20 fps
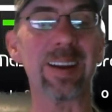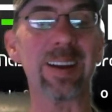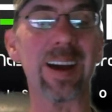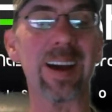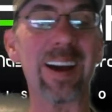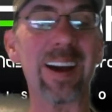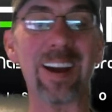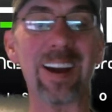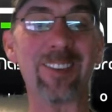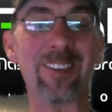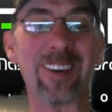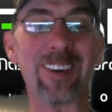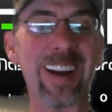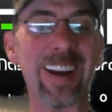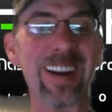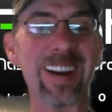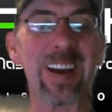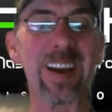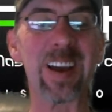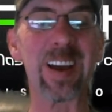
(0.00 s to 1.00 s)
guy,
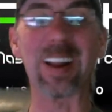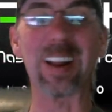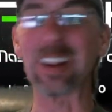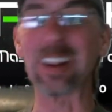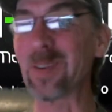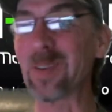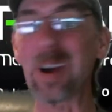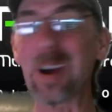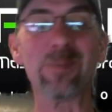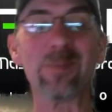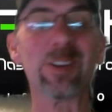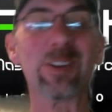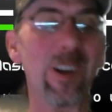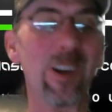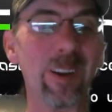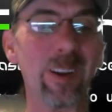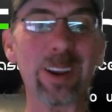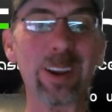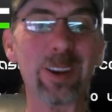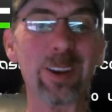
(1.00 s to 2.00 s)
right? That's why I'm
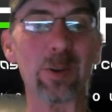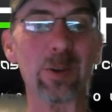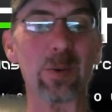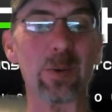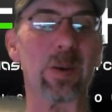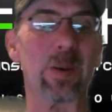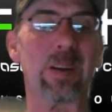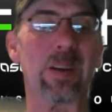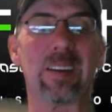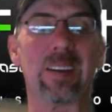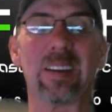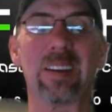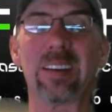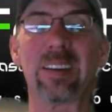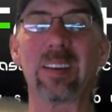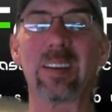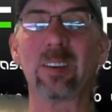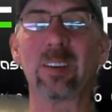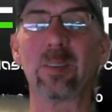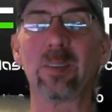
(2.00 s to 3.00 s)
calling you.
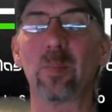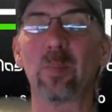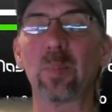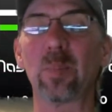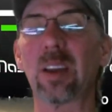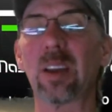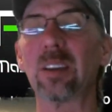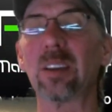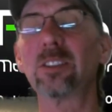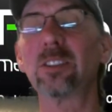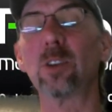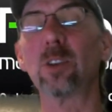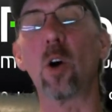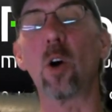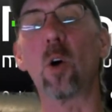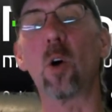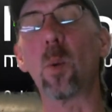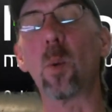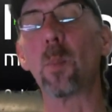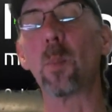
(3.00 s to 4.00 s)

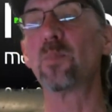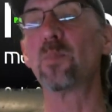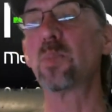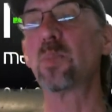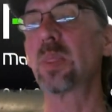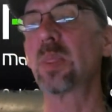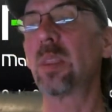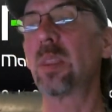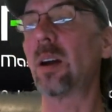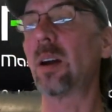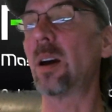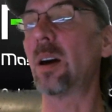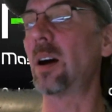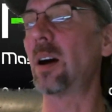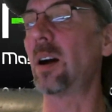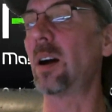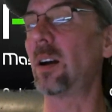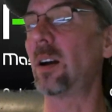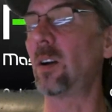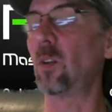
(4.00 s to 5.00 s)
So
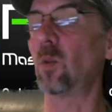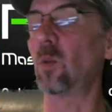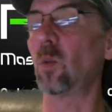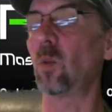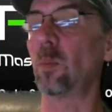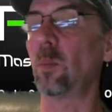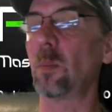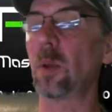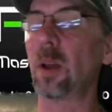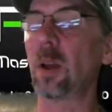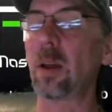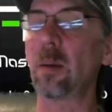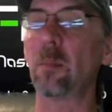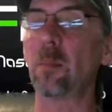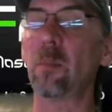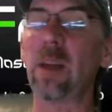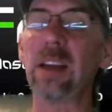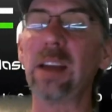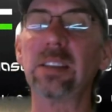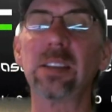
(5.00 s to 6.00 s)
uh,
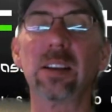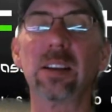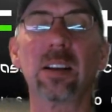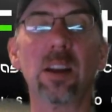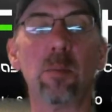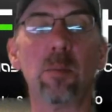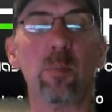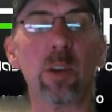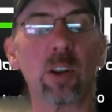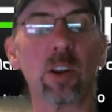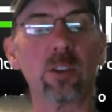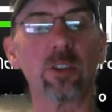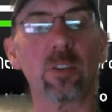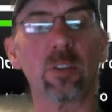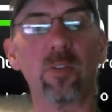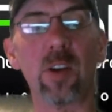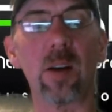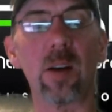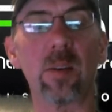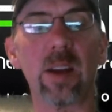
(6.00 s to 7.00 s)
basically build your
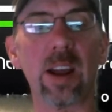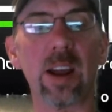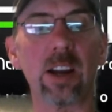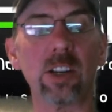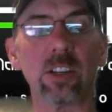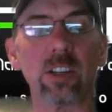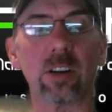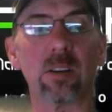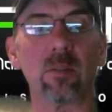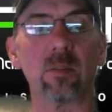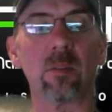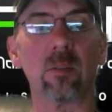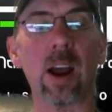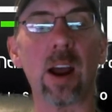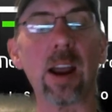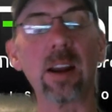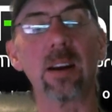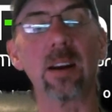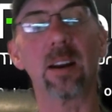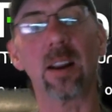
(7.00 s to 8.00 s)
foundation,
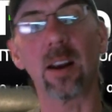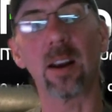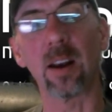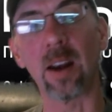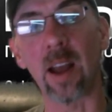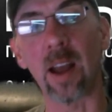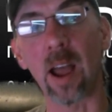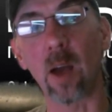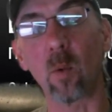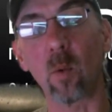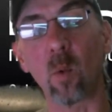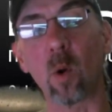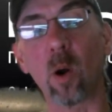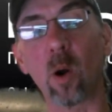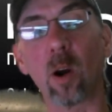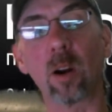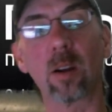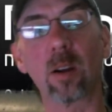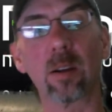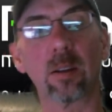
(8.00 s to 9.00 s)
right?
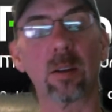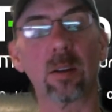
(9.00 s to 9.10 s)
Network,